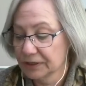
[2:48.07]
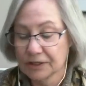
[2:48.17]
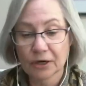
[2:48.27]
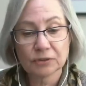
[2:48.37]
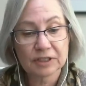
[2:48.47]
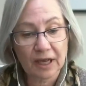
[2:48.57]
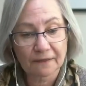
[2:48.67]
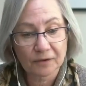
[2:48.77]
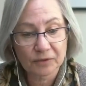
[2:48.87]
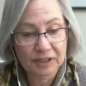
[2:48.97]
Notes
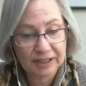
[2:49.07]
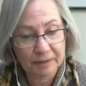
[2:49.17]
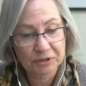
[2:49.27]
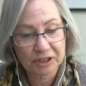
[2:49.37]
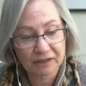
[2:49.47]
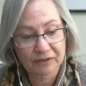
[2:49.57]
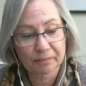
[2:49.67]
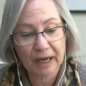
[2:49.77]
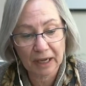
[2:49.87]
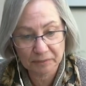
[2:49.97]
on the Reception of a
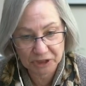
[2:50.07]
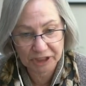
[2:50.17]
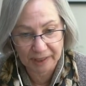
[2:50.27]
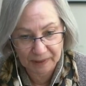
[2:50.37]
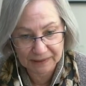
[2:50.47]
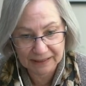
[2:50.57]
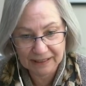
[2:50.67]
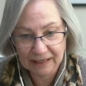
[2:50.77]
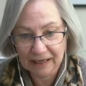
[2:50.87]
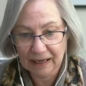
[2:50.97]
Bombshell."
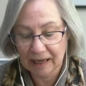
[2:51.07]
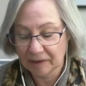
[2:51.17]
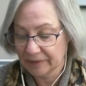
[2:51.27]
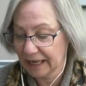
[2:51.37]
And